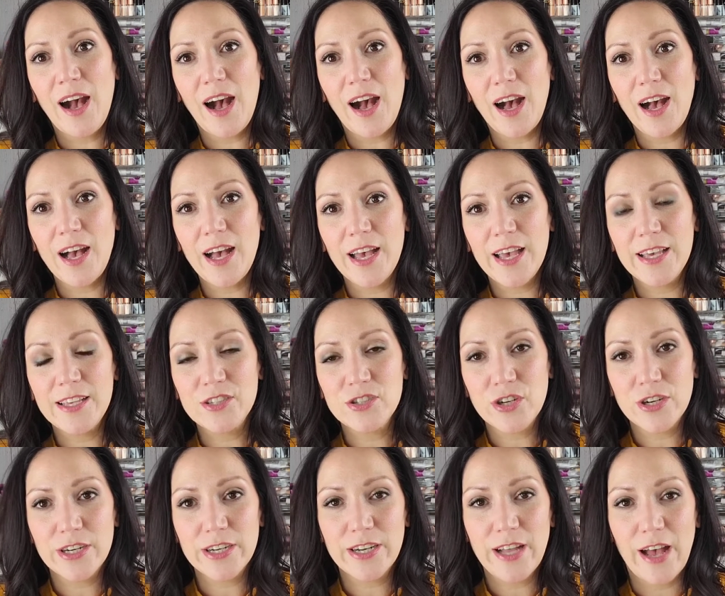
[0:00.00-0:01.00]
I
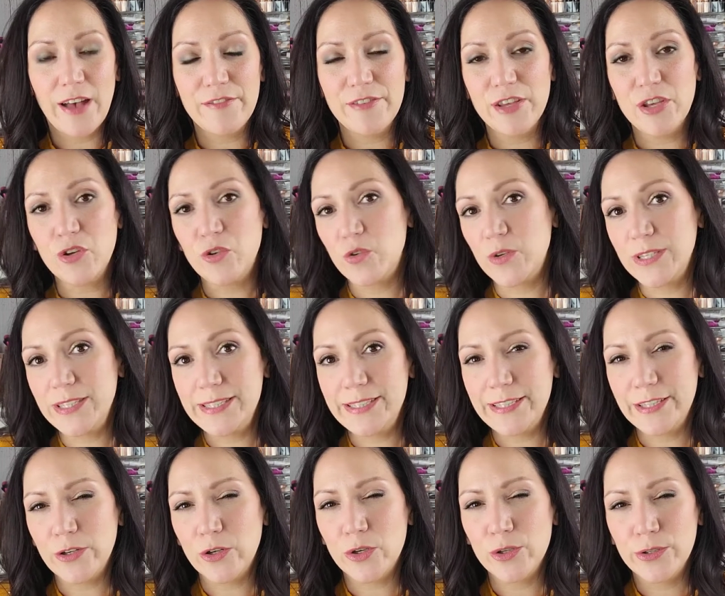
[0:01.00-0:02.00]
started having
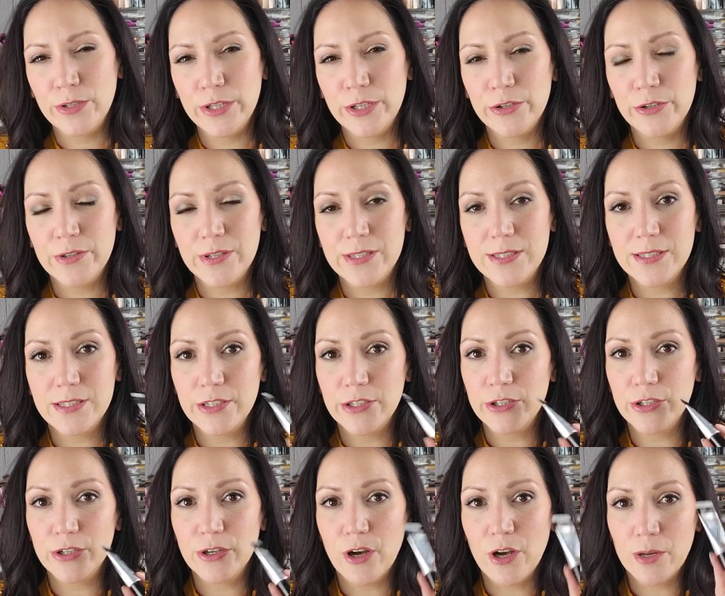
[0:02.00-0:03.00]
creasing earlier this
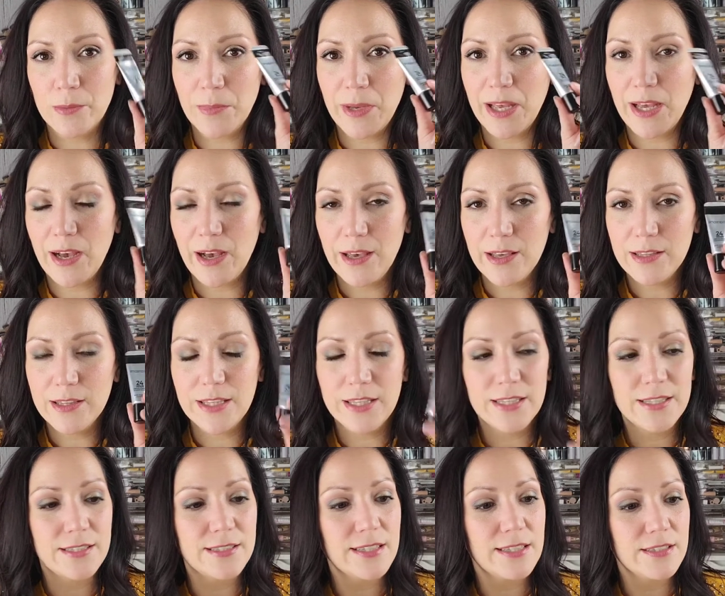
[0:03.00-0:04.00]
year on my
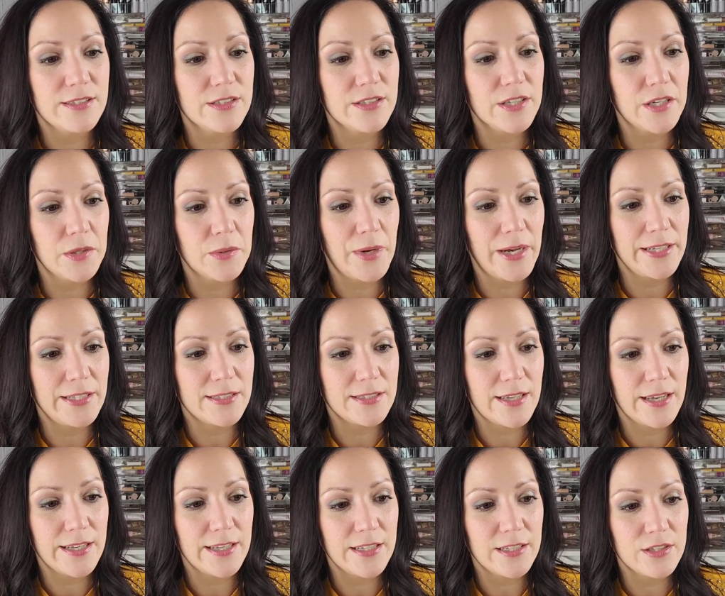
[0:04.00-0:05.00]
eyelids, and so I
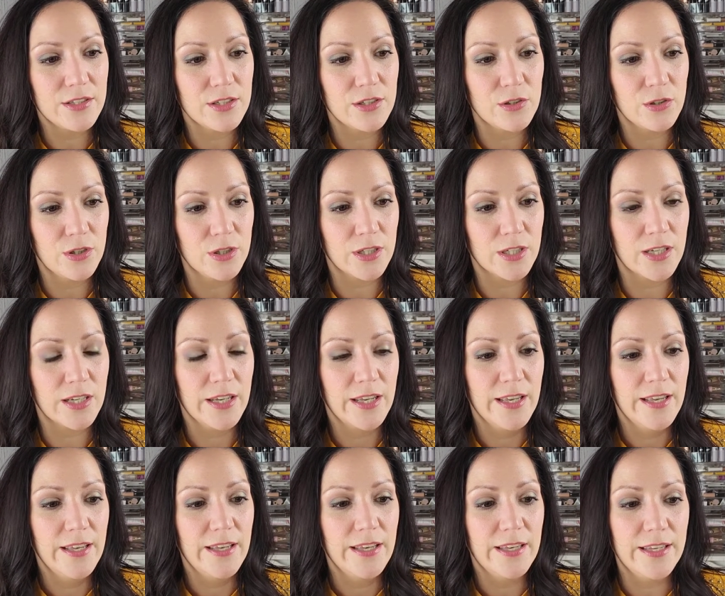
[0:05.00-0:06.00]
decided to look
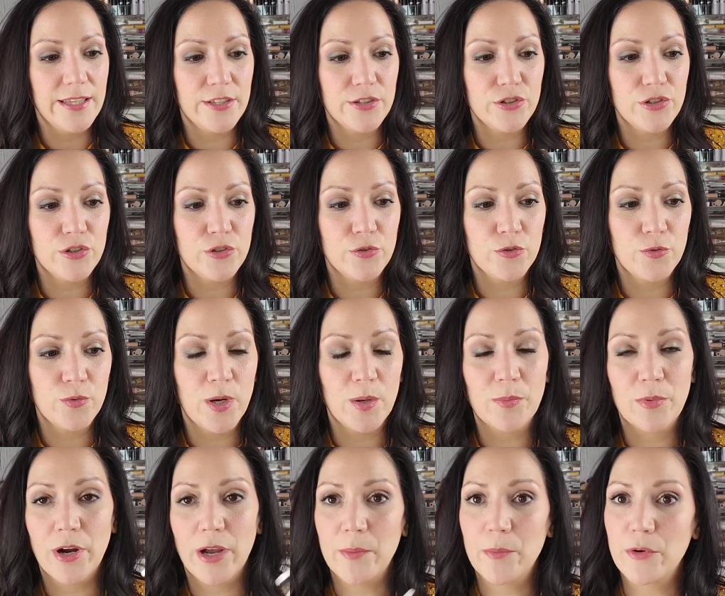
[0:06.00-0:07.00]
into a
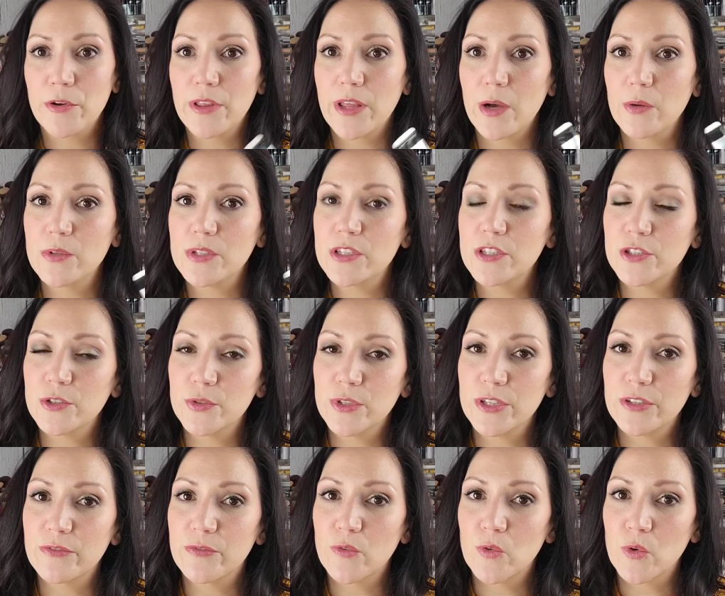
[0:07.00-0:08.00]
primer that was
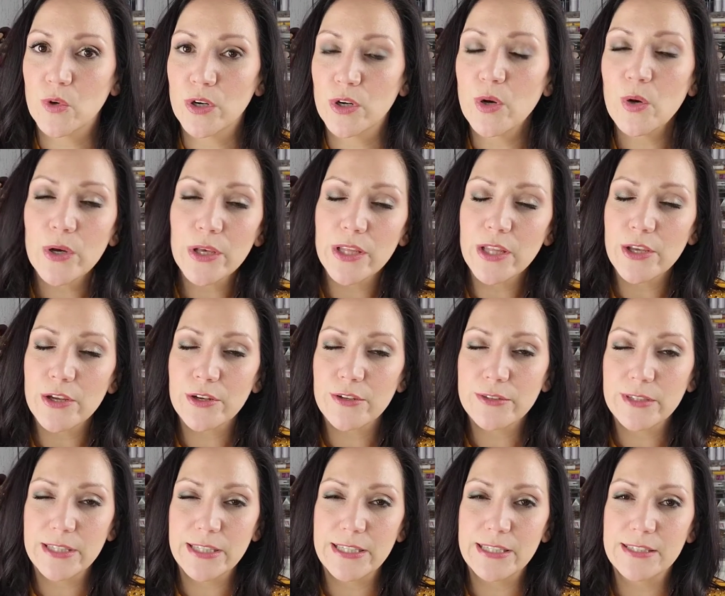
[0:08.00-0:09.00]
suited for oilier
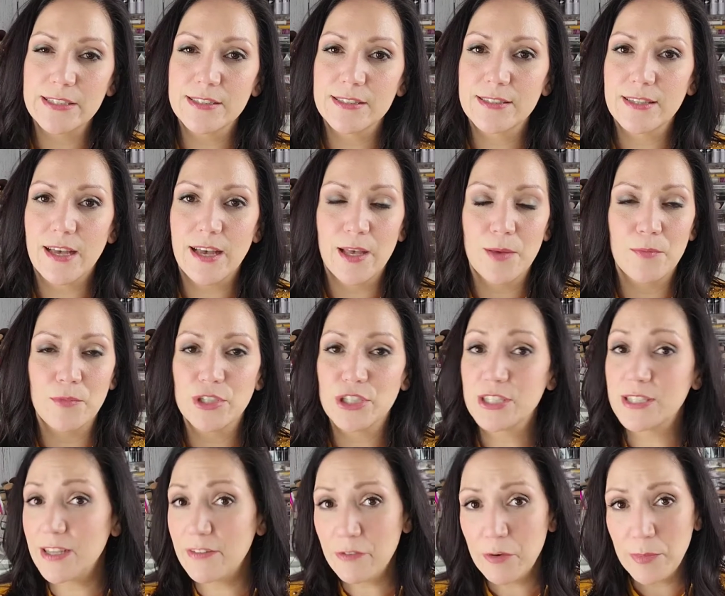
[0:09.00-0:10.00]
lids, which
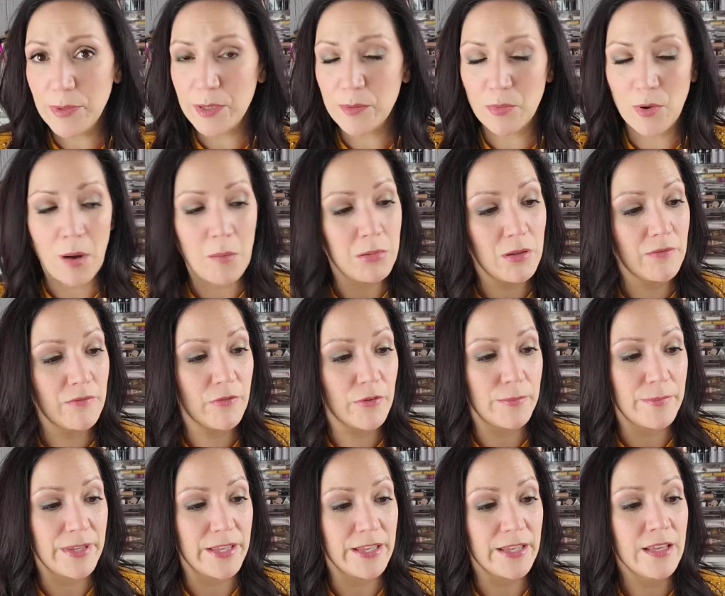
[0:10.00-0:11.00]
has never been a problem for
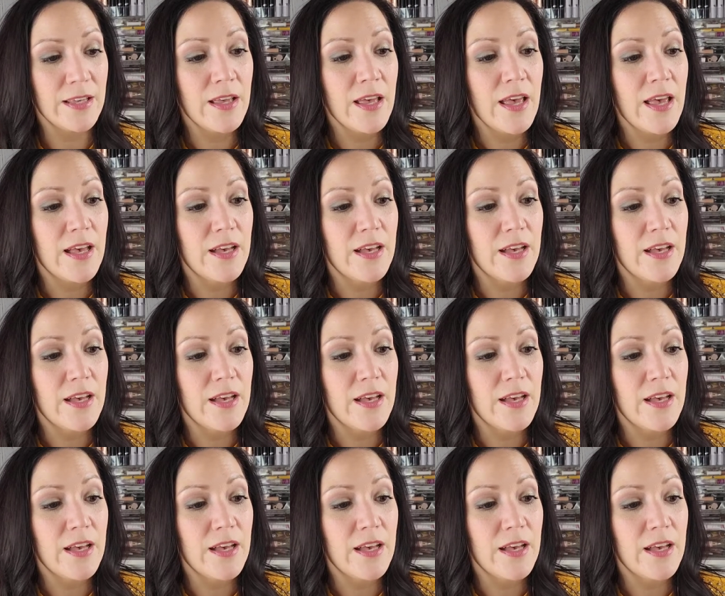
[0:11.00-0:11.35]
me.